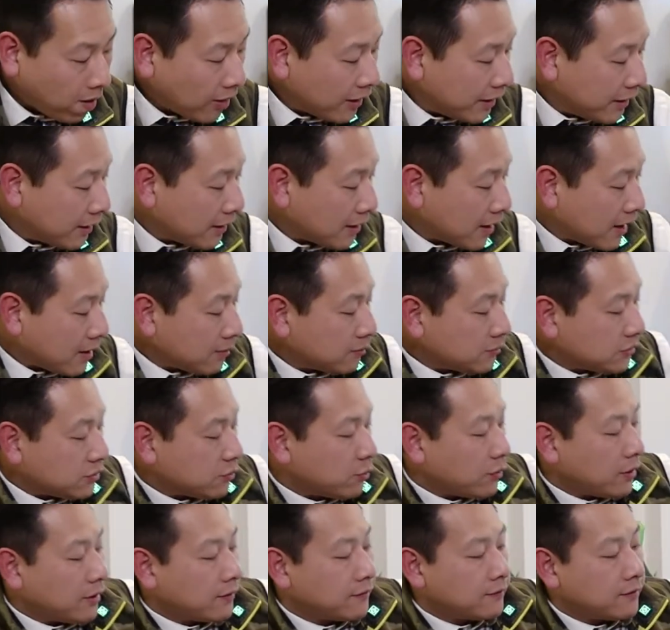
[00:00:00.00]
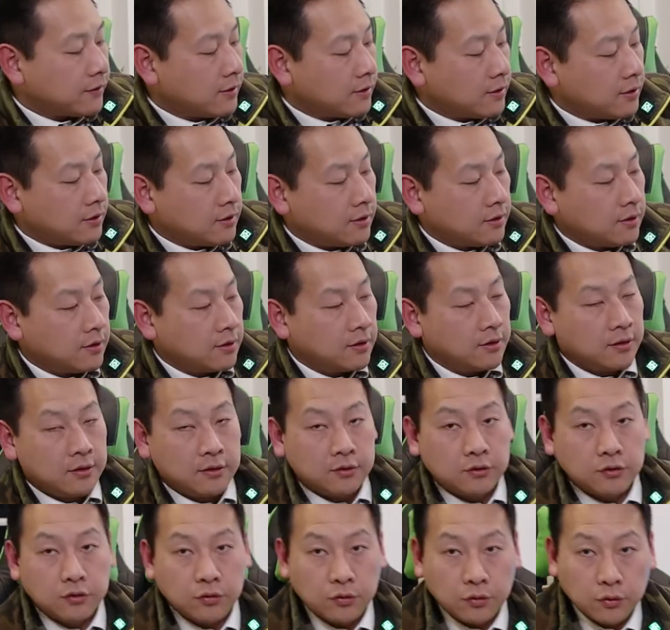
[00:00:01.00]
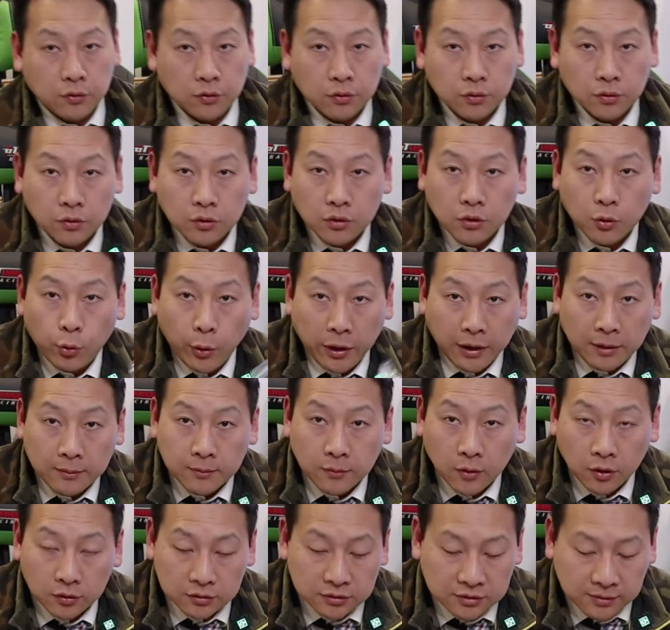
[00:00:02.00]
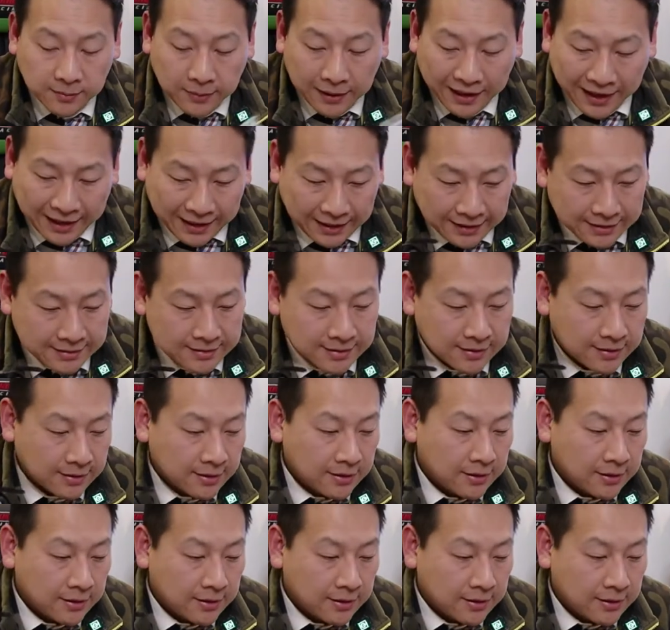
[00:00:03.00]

It comes with two quick mount plates,